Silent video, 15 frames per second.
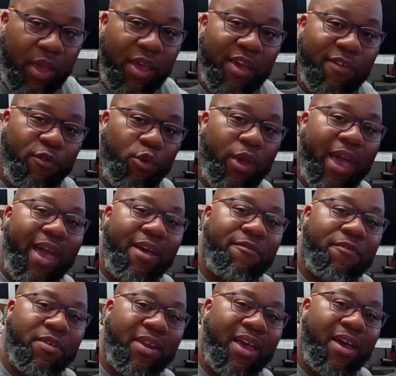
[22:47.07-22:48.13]
If you have
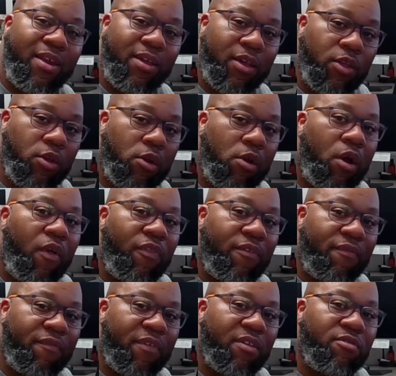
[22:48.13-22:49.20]
Fanatec and you're on the
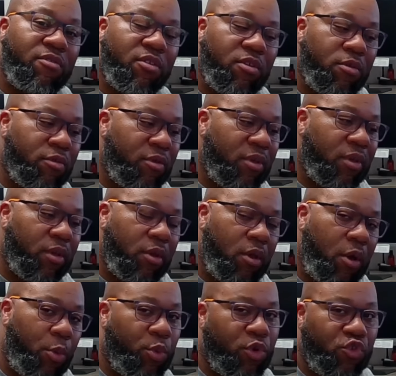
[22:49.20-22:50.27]
fence and you're thinking,
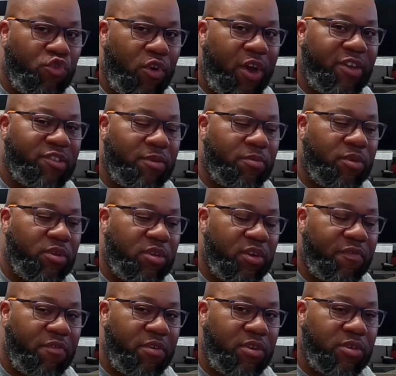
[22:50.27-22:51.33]
I want to try something
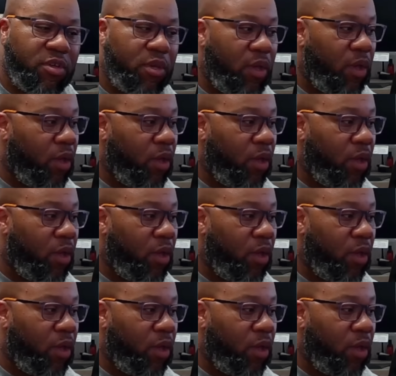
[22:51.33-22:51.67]
different,